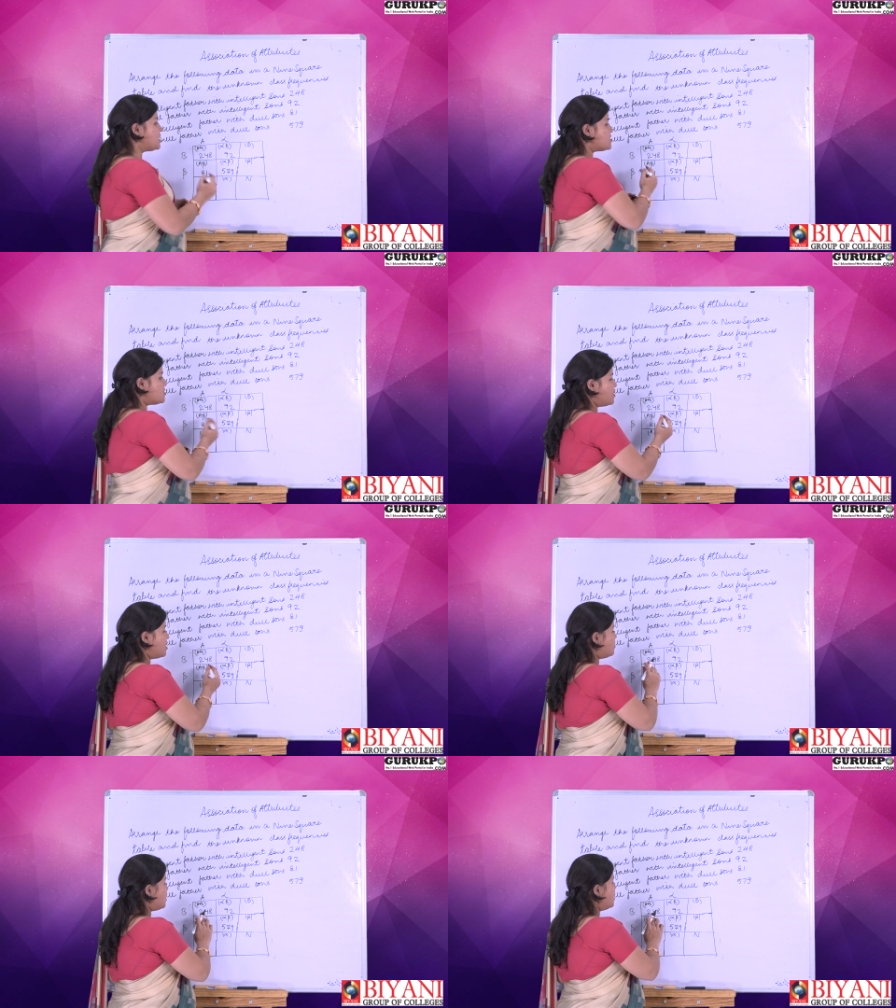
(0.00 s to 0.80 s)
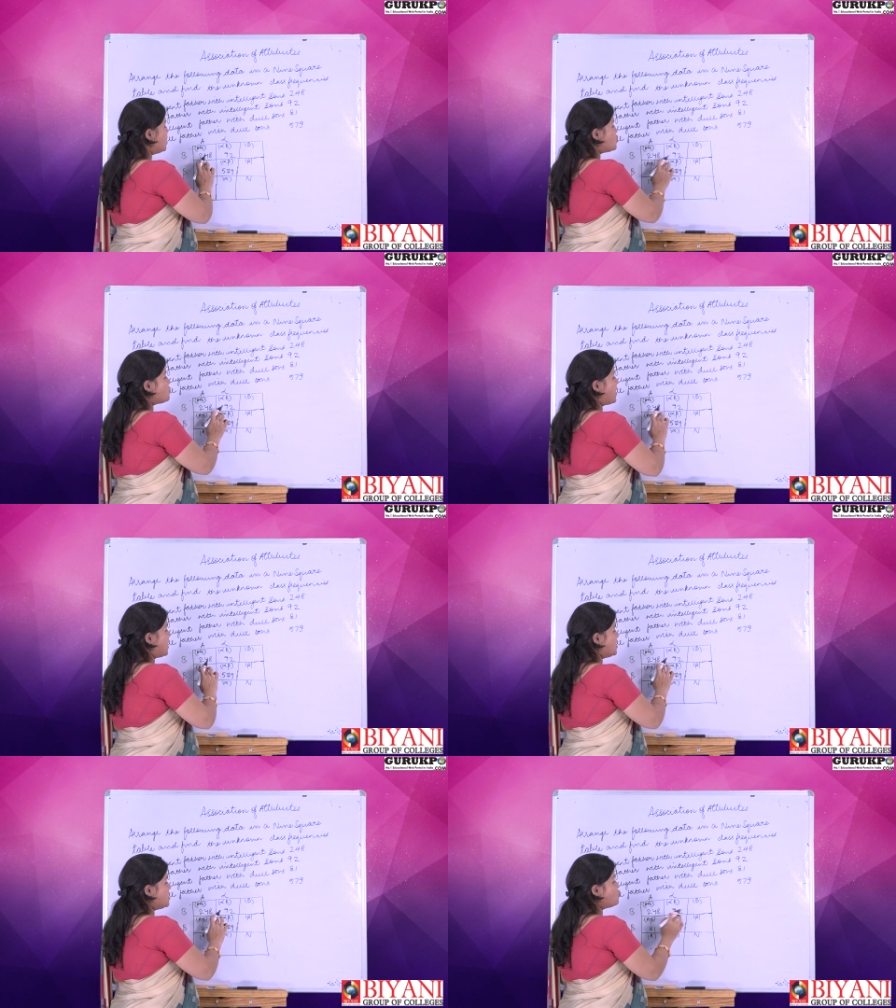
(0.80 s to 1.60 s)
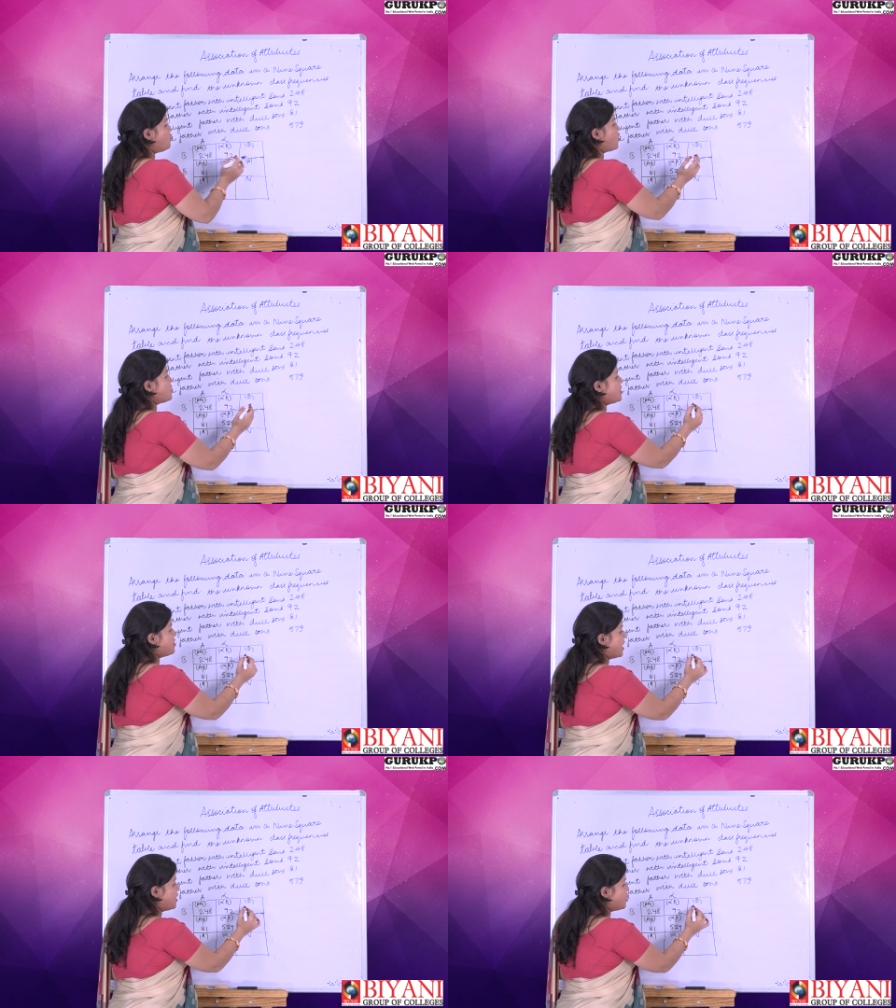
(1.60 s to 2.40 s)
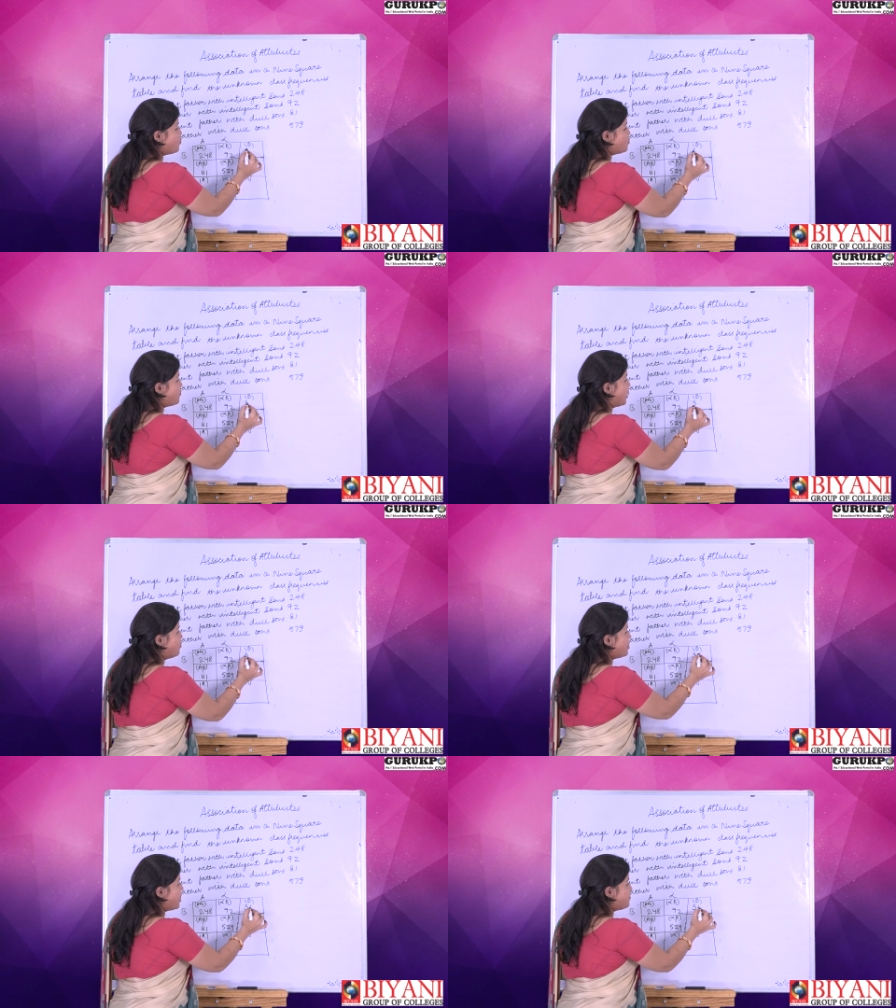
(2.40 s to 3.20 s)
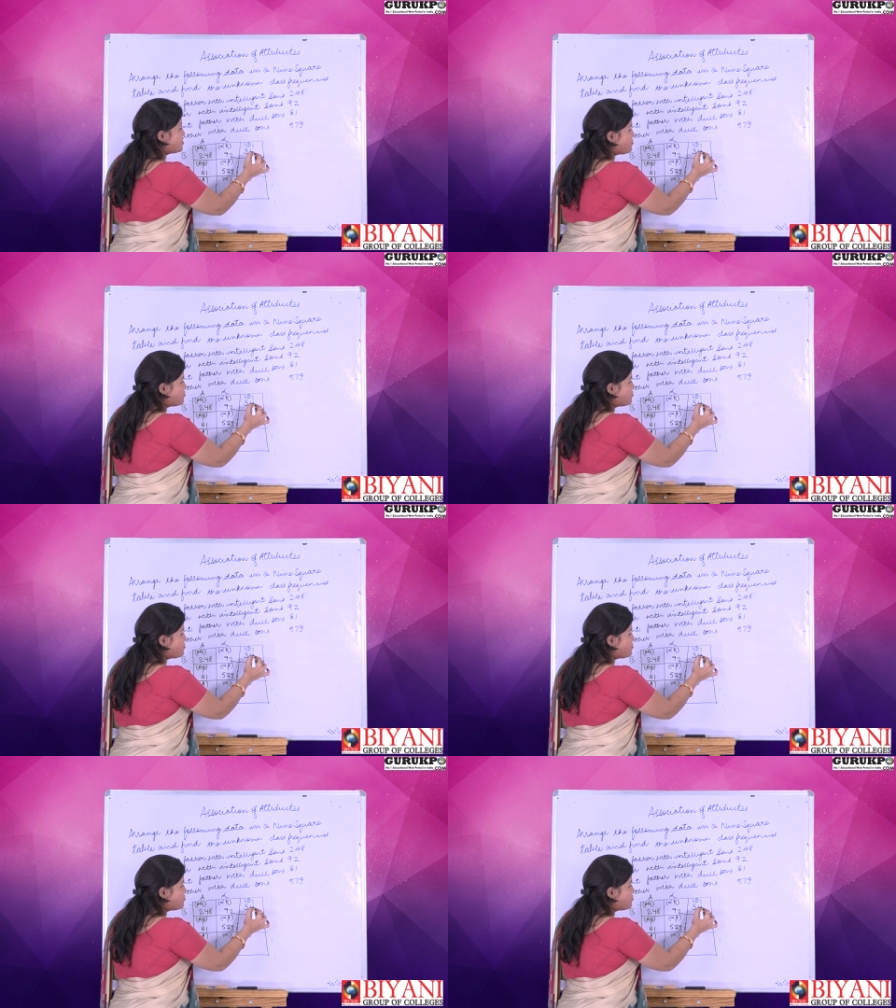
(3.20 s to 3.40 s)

Similarly, by adding 248 and 92, the value arrive is